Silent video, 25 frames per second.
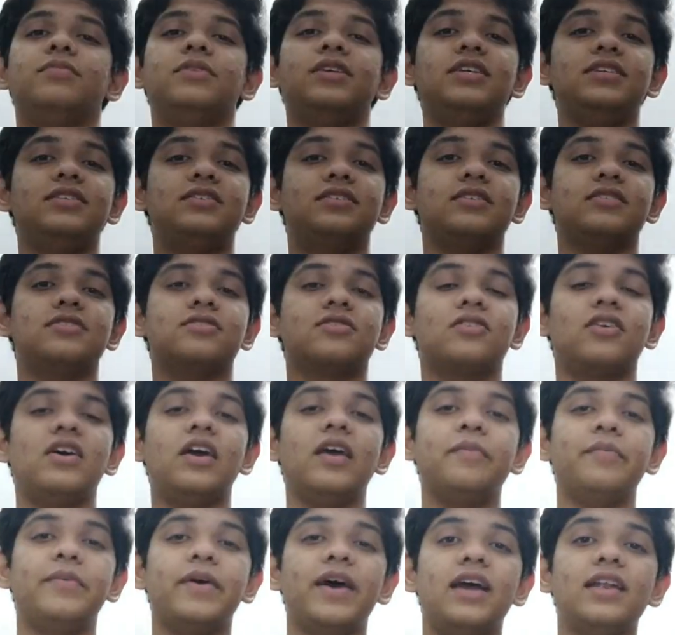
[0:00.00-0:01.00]
Please
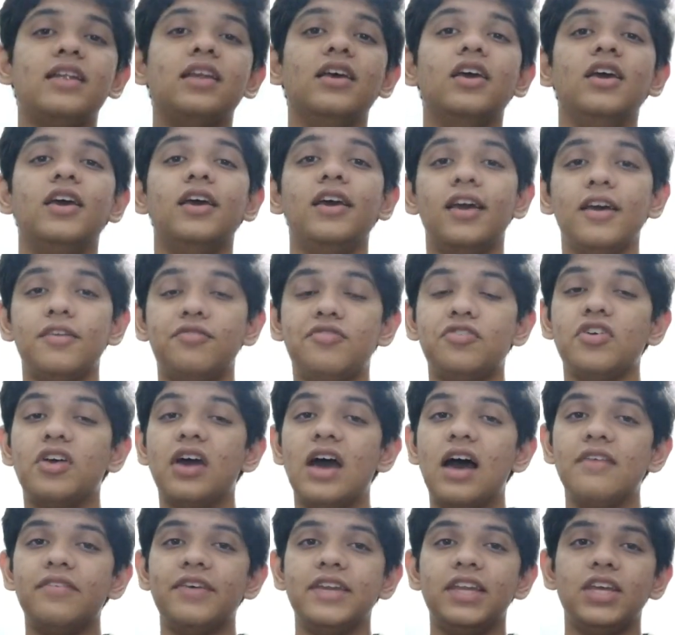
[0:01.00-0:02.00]
subscribe, and if you
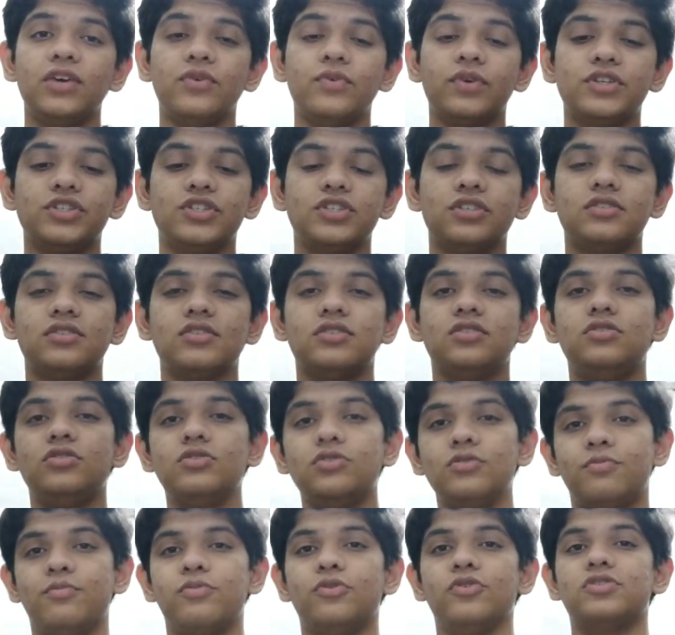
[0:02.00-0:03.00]
have any questions,
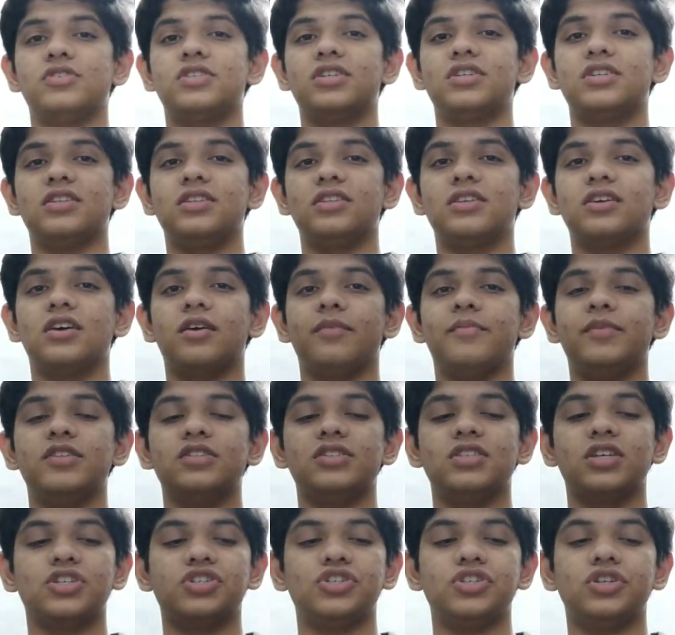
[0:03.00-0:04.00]
do post it in the
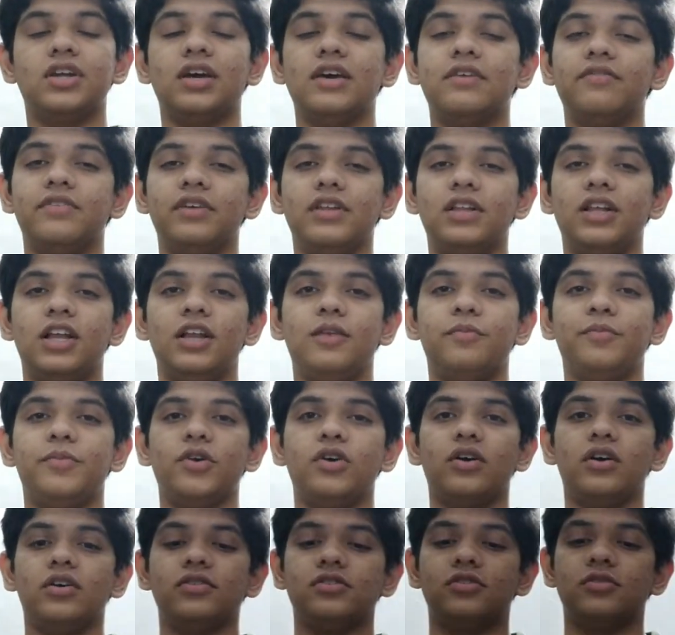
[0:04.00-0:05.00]
comment section. I will help
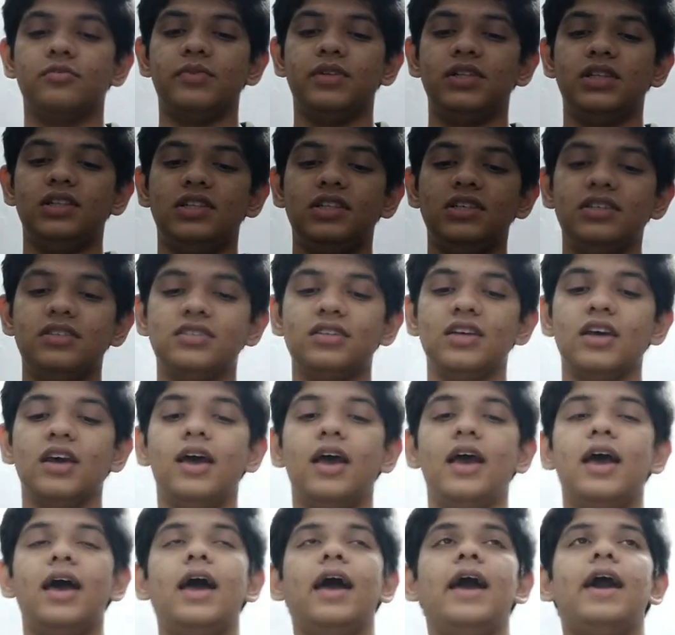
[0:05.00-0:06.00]
you how to build these,
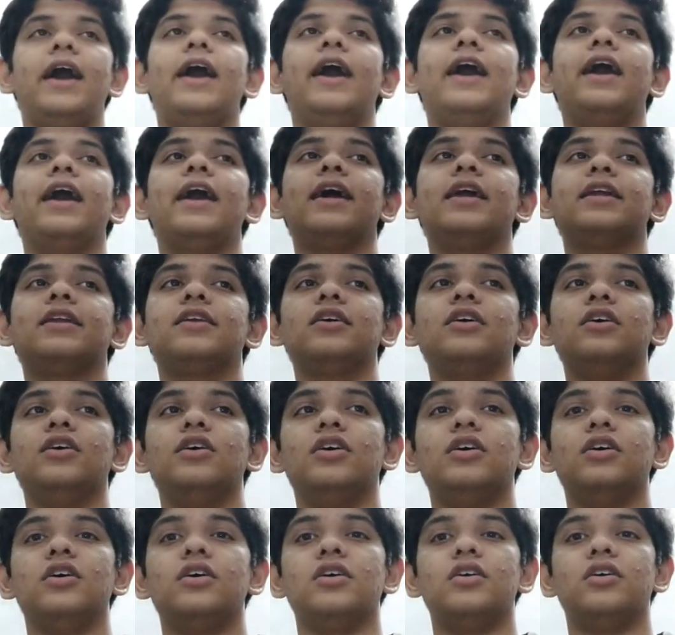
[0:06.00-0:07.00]
and
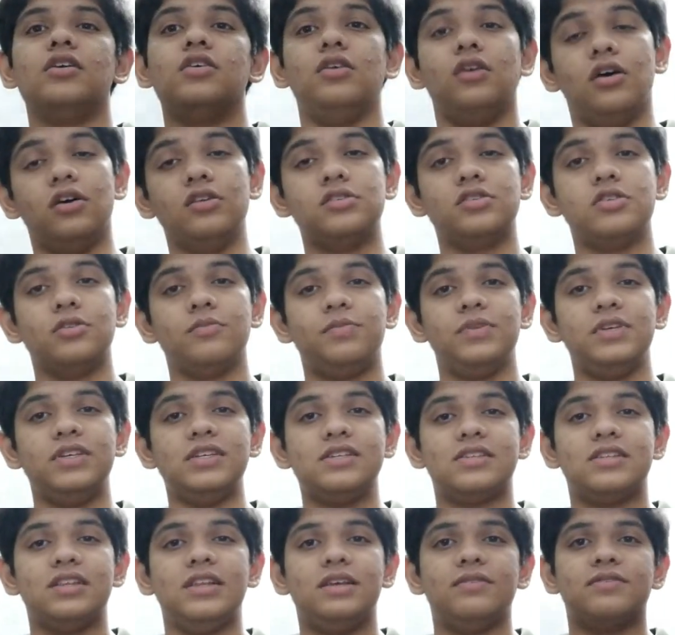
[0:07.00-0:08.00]
also
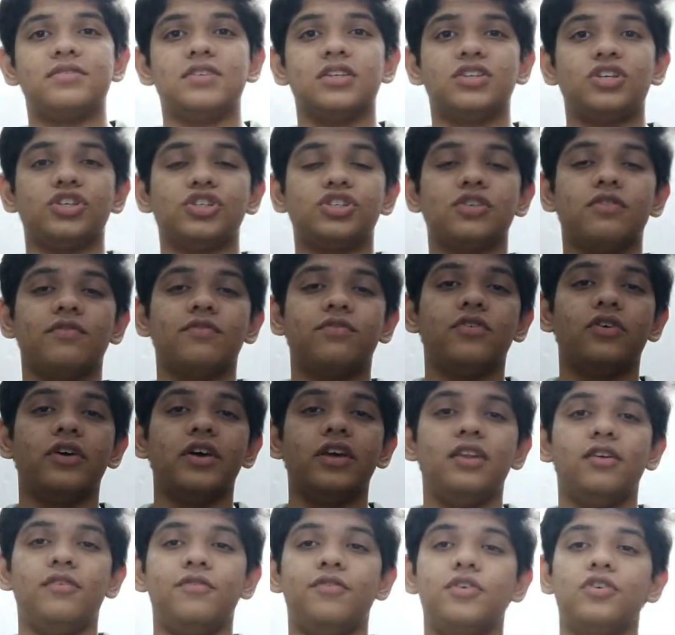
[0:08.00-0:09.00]
please leave suggestion for
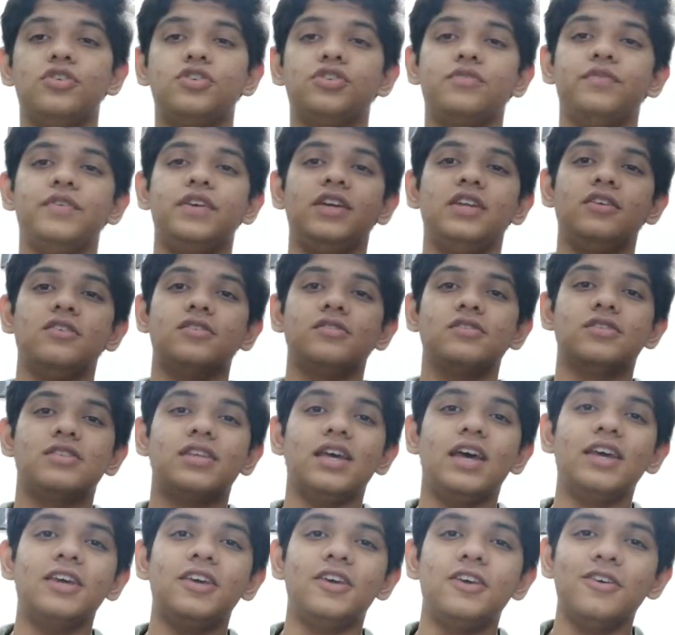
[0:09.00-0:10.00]
any future videos.
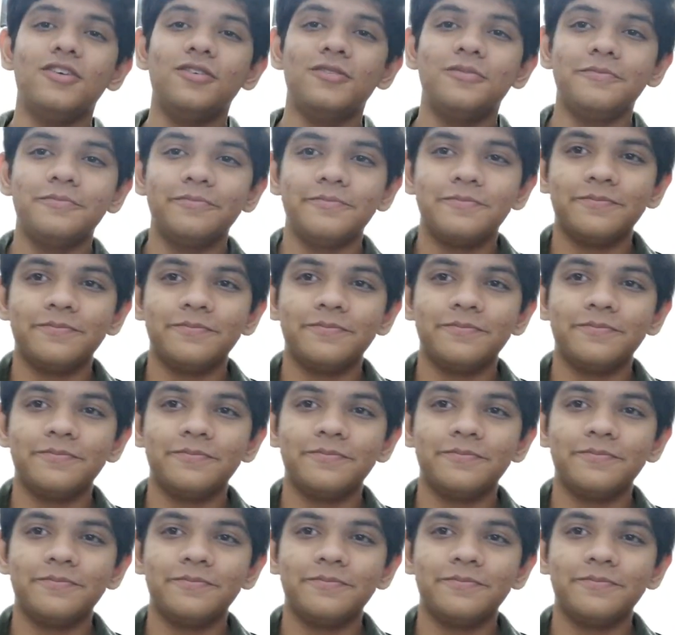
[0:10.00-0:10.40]
Thank you.